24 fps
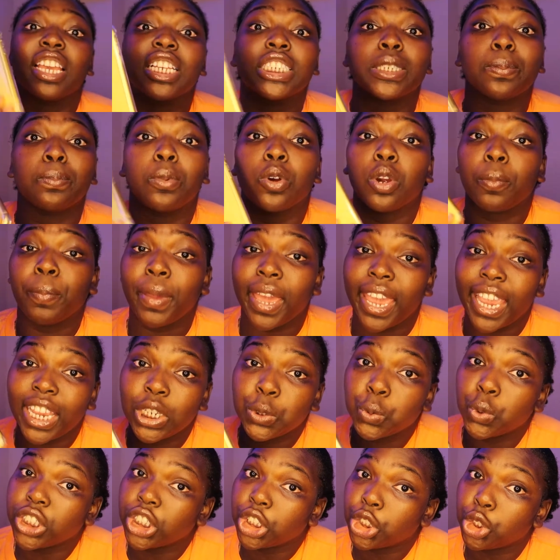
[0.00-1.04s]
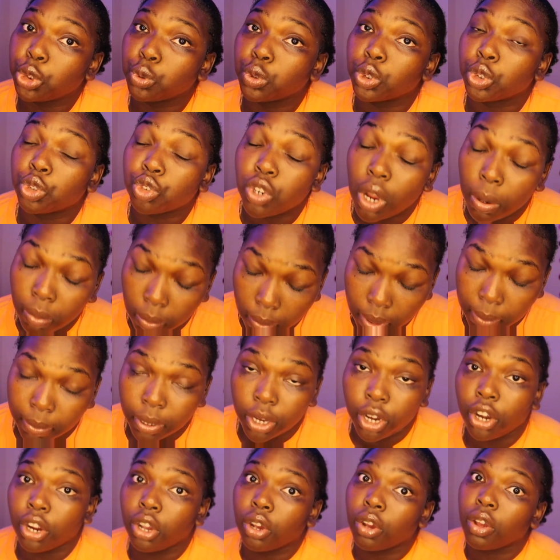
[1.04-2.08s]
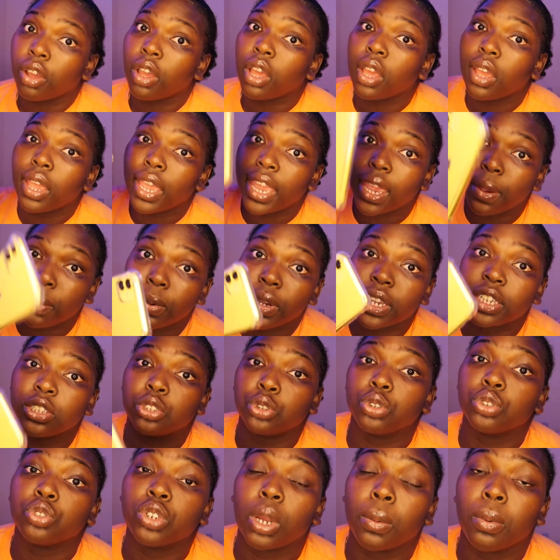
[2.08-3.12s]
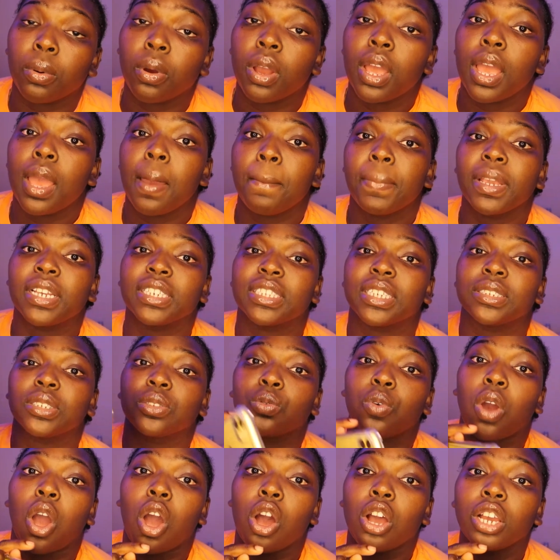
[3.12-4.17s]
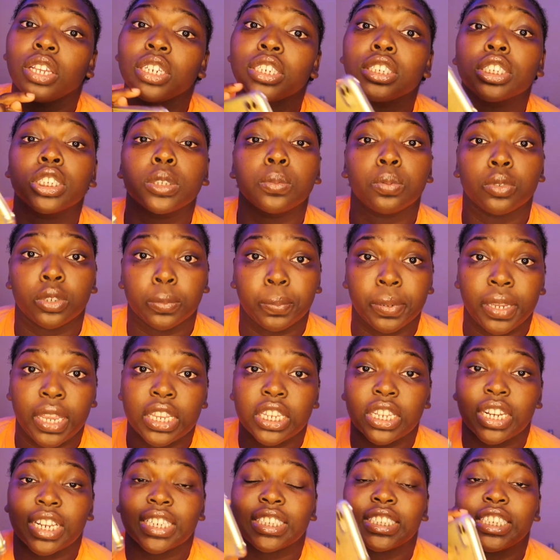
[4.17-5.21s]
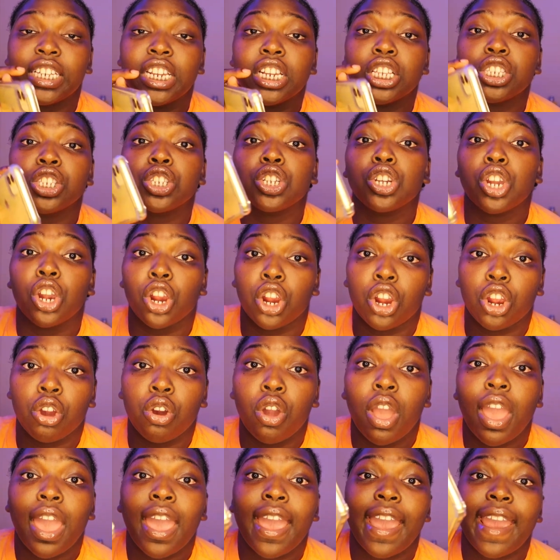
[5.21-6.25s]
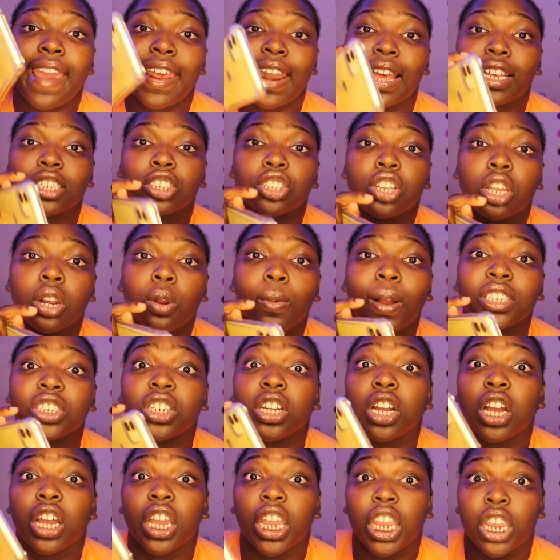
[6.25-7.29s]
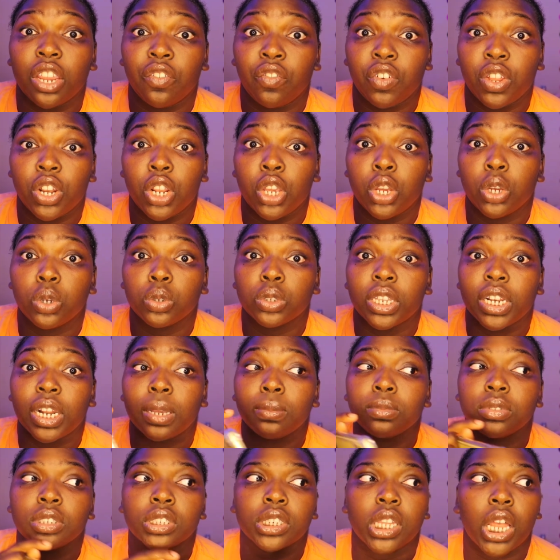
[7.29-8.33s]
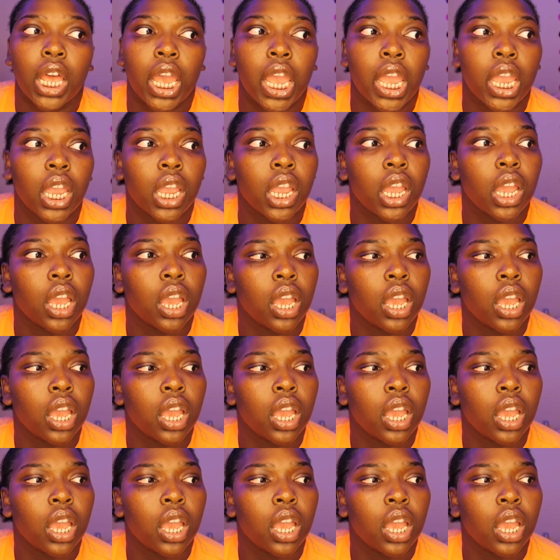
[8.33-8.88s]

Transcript: Explore page will get you in trouble, baby girl. It will get you in trouble. Because I was on the Explore page and I seen this girl and I started watching her hair videos and I'm just like,